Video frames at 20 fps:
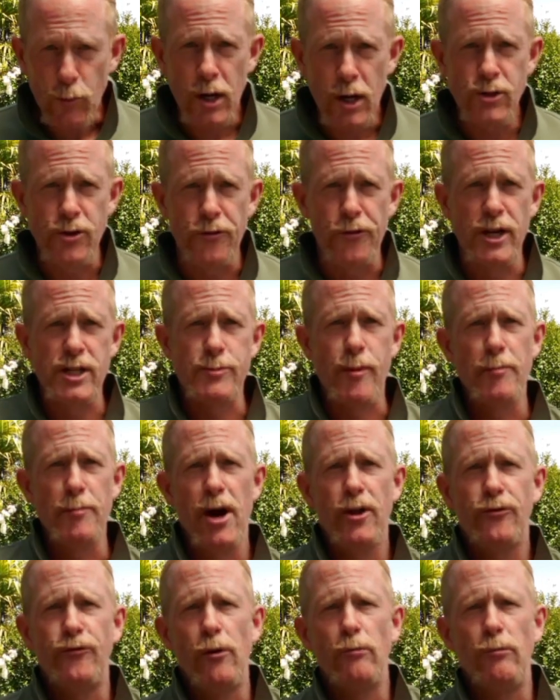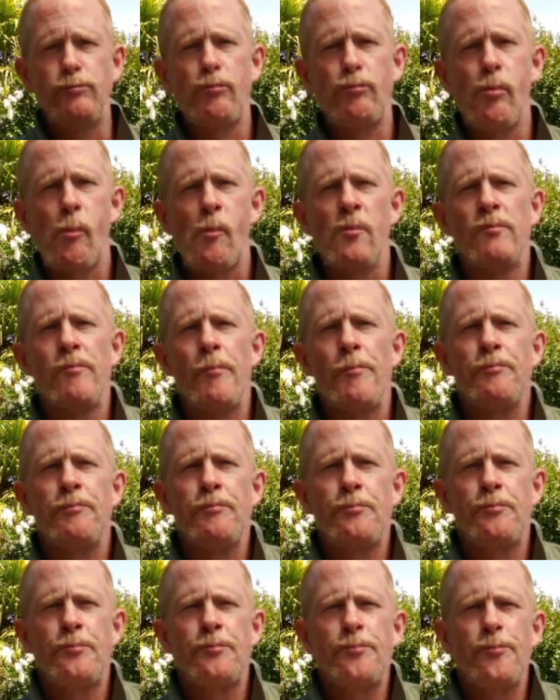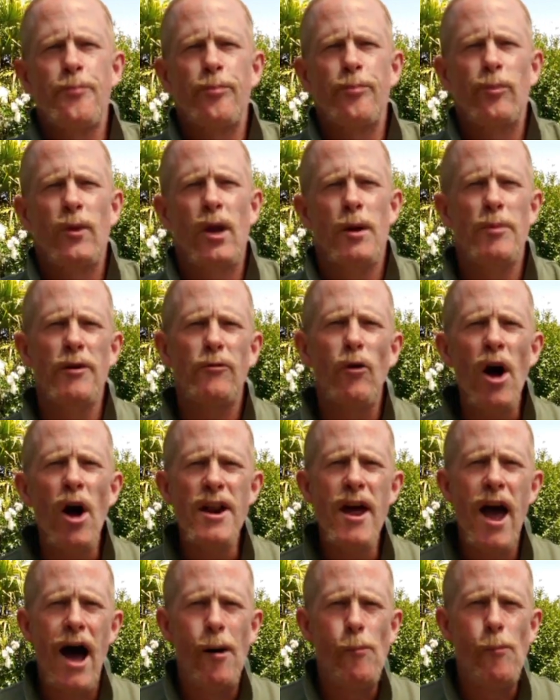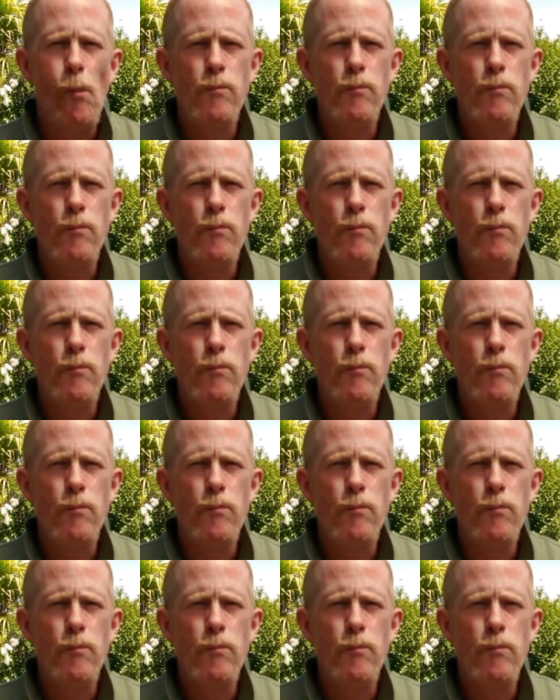as I finish my mouthful. But right now,